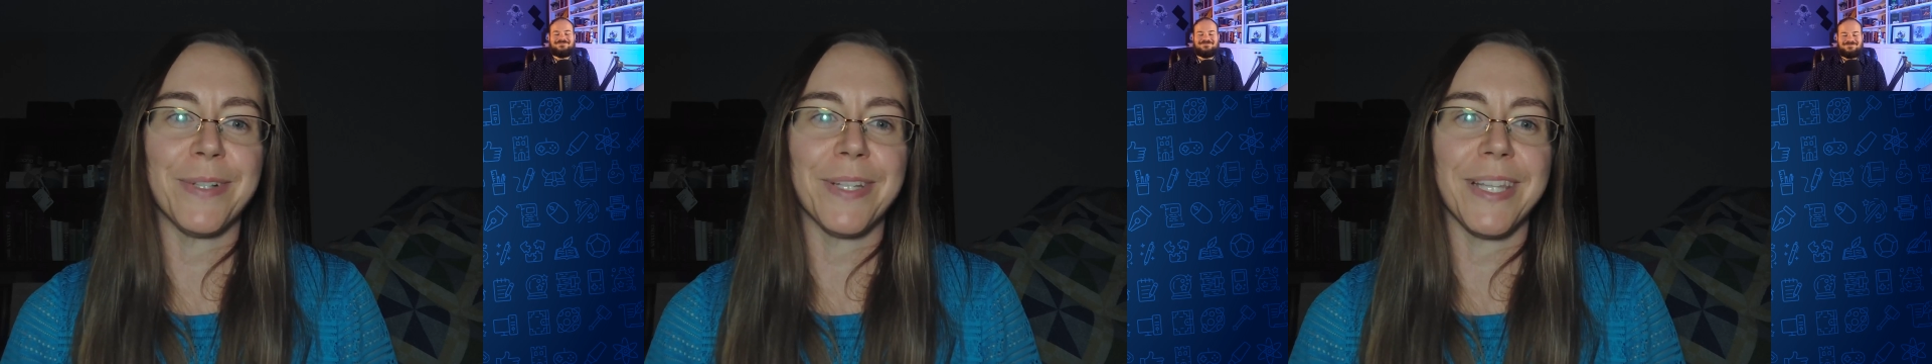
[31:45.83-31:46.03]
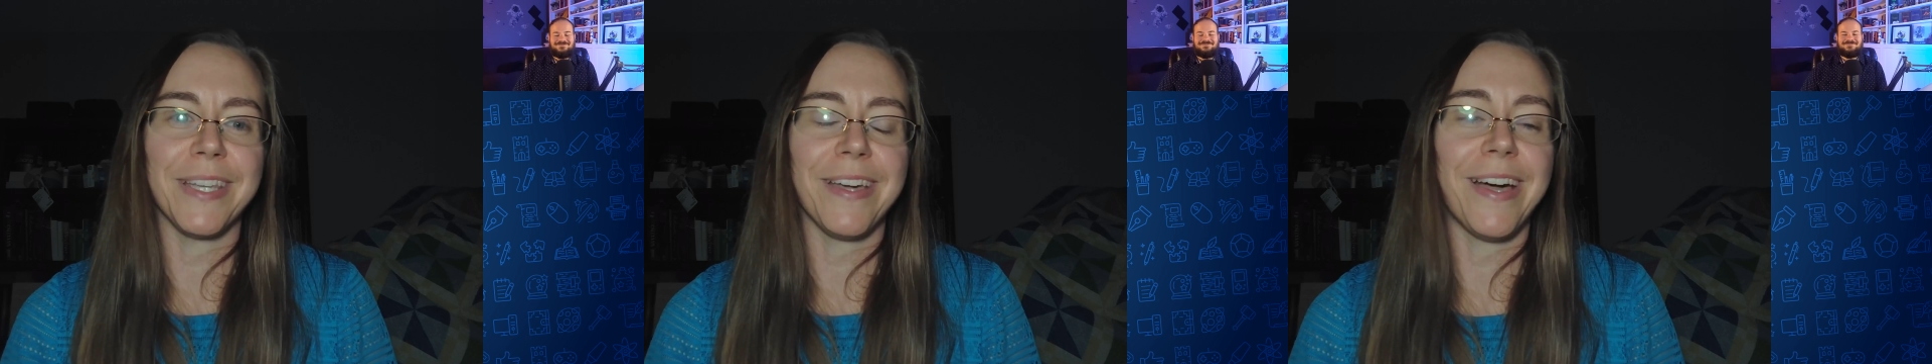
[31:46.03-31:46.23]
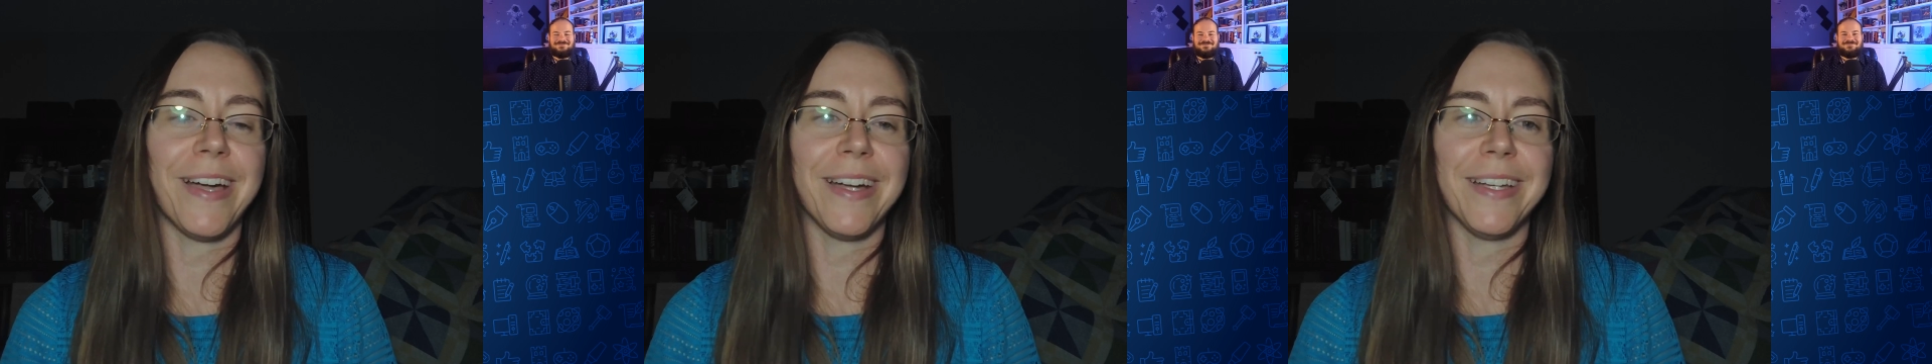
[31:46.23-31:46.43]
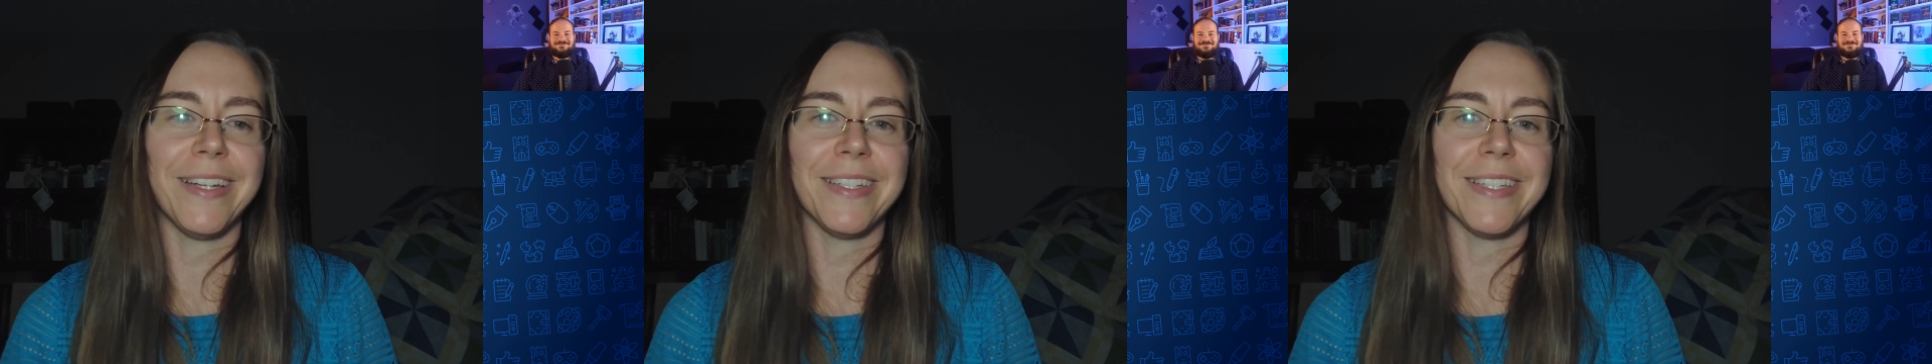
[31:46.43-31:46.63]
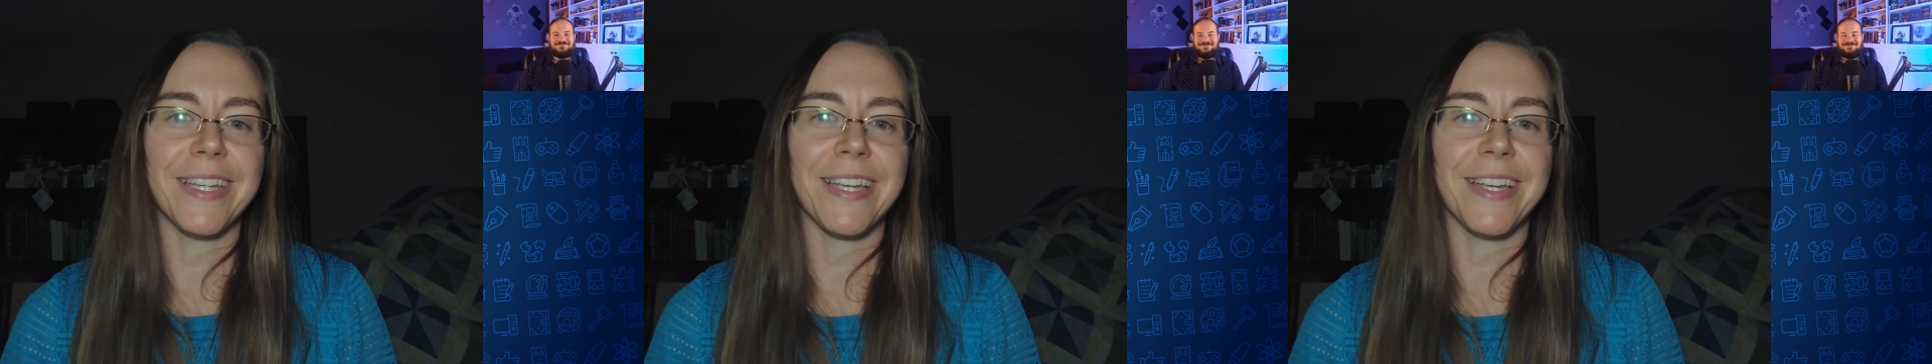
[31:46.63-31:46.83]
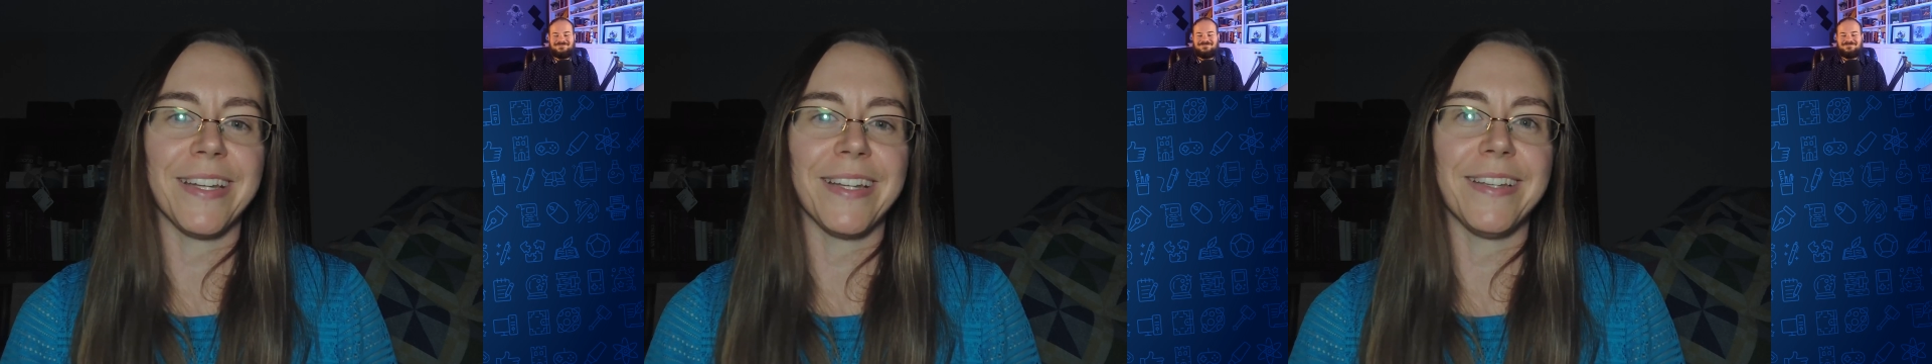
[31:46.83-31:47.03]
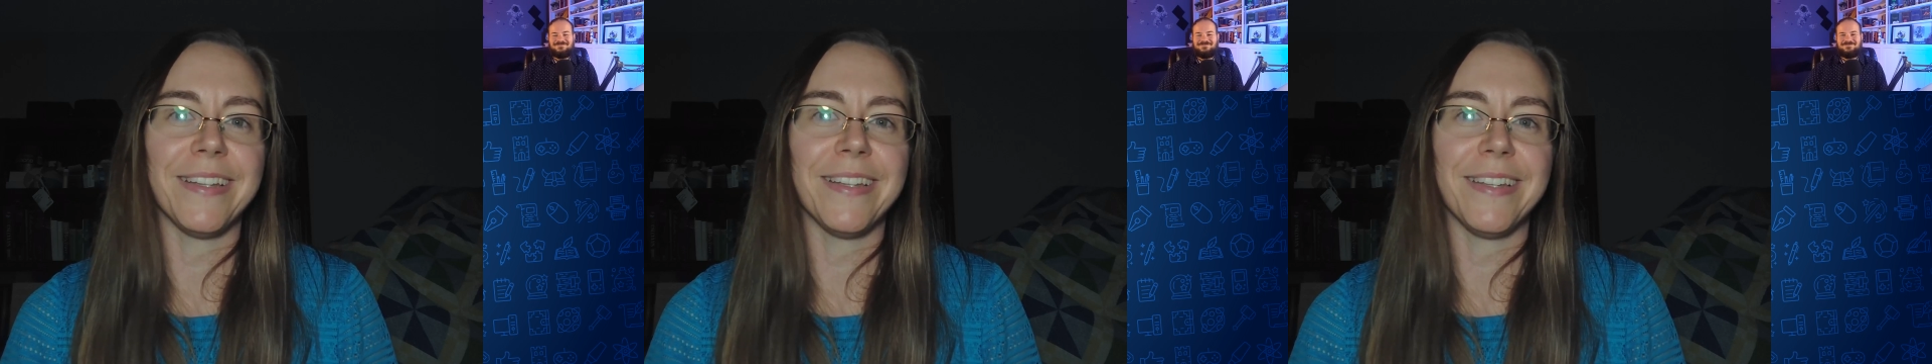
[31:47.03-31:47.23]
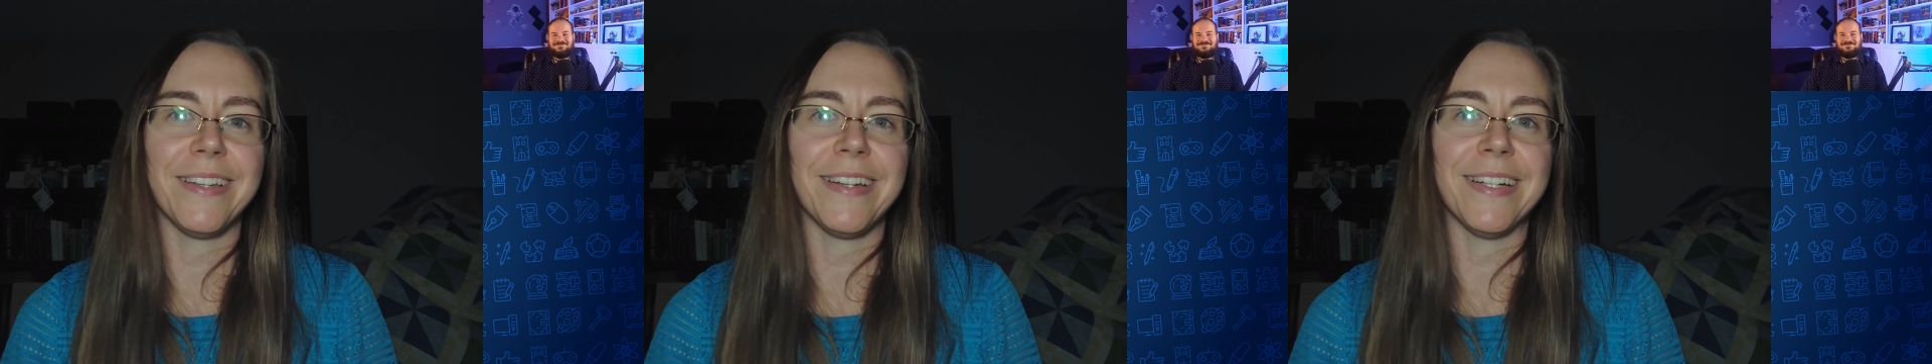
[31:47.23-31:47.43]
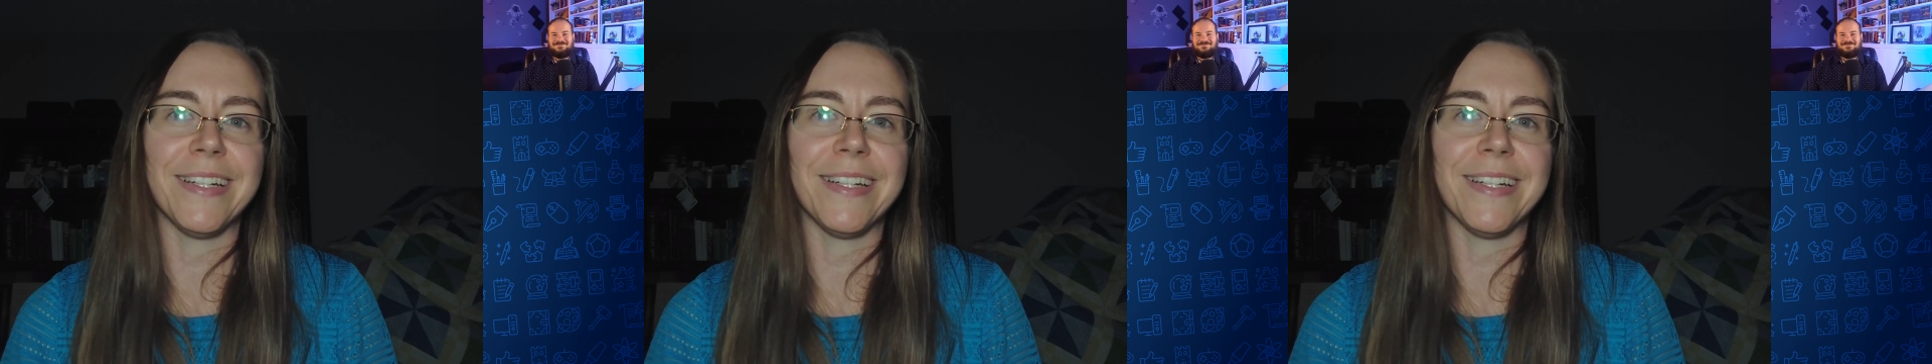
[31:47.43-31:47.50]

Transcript: really kind and